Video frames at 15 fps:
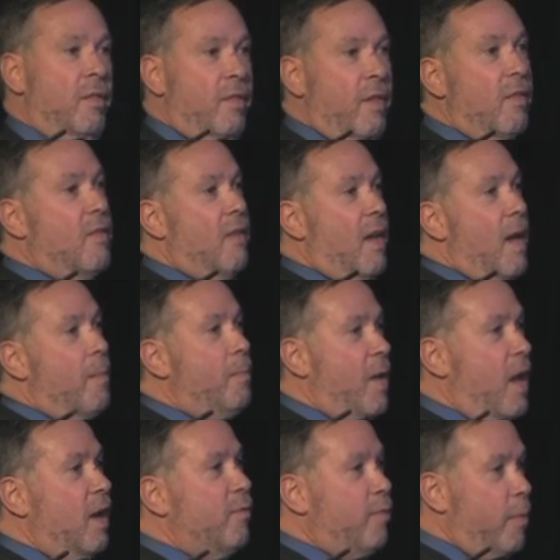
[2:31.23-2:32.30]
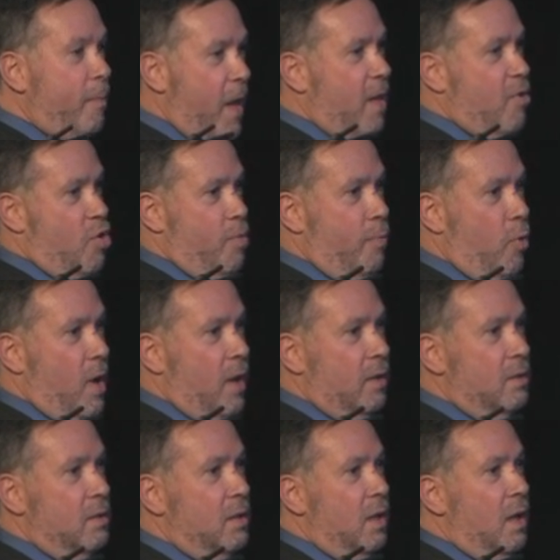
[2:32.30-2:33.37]
this campaign for Beit
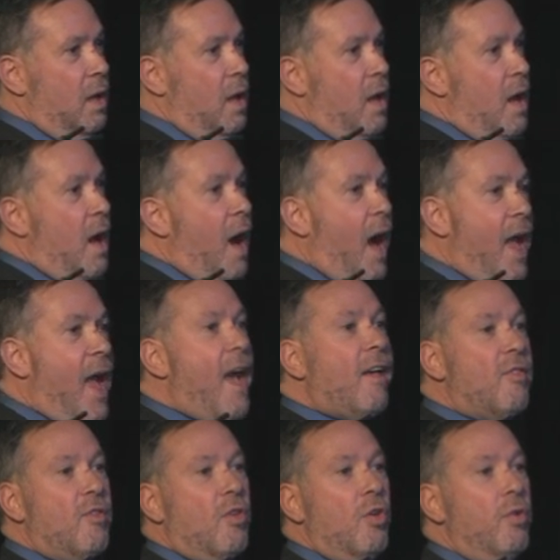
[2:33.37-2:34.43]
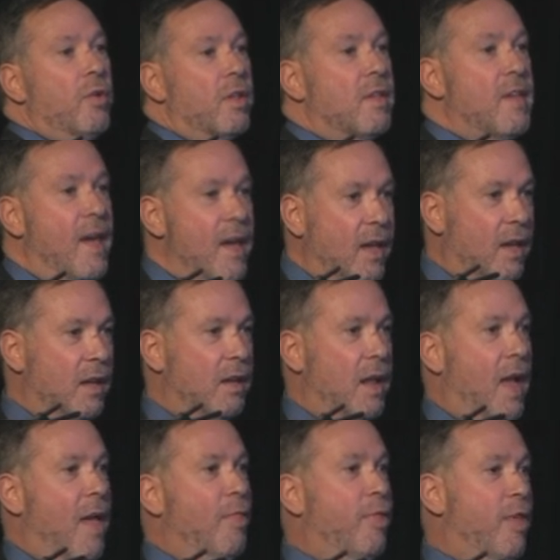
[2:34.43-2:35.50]
Shmuel. I ask you to take it
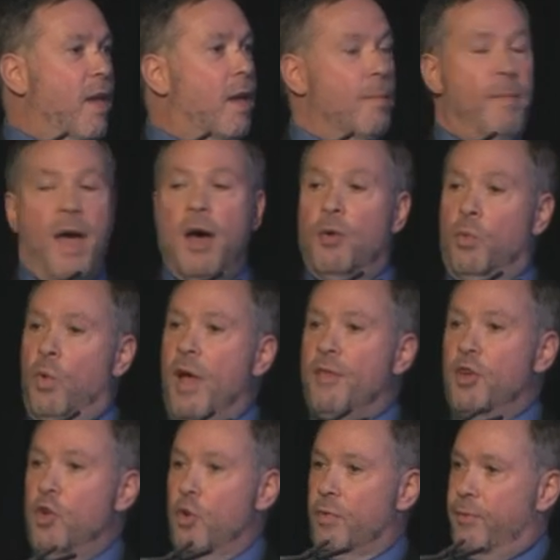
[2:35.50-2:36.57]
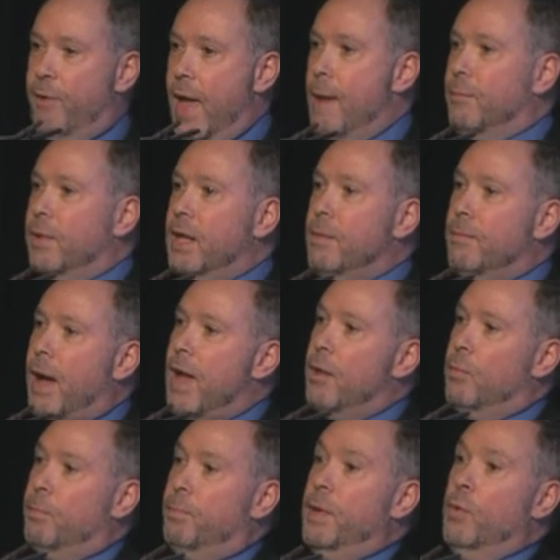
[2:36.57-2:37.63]
and think about whether your family
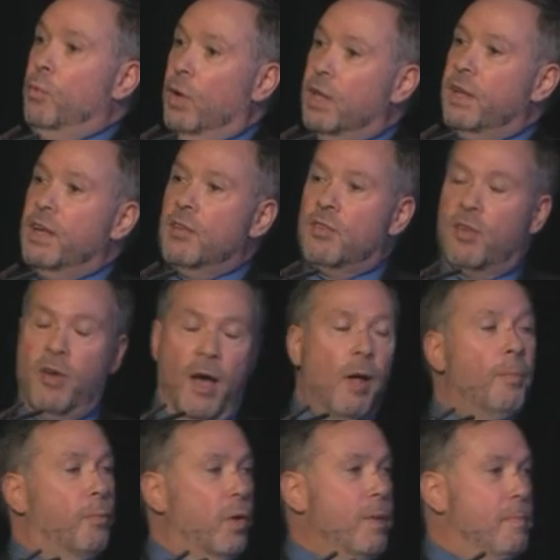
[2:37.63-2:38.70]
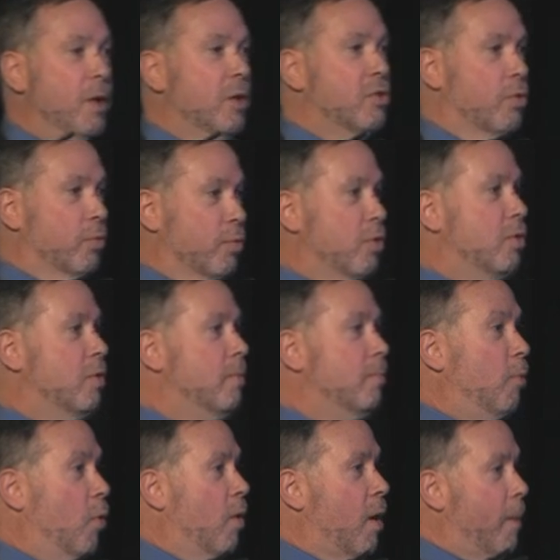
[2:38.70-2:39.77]
might be willing to help rebuild a
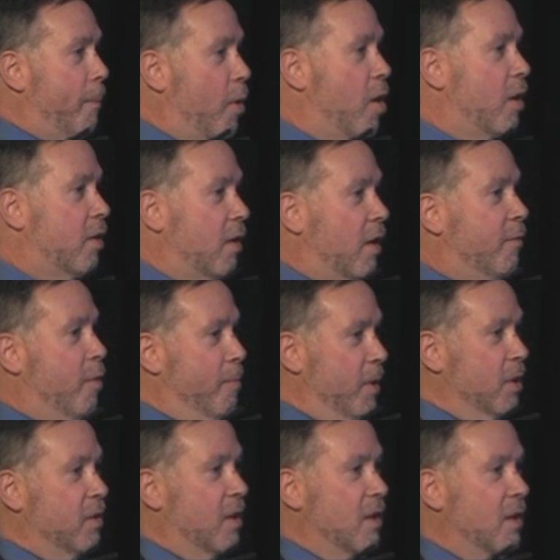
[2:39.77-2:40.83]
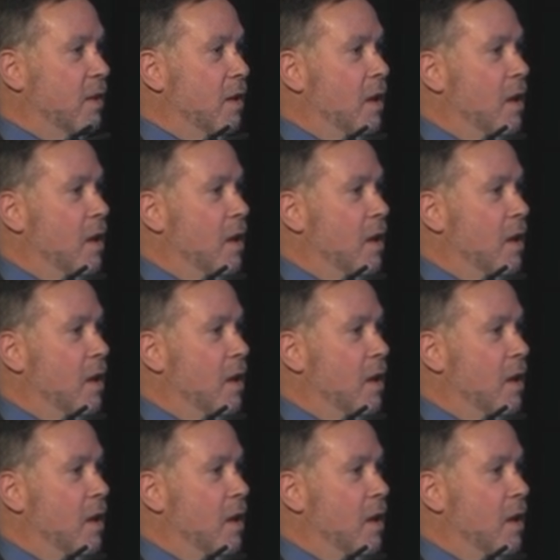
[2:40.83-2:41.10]
room or a part of the building.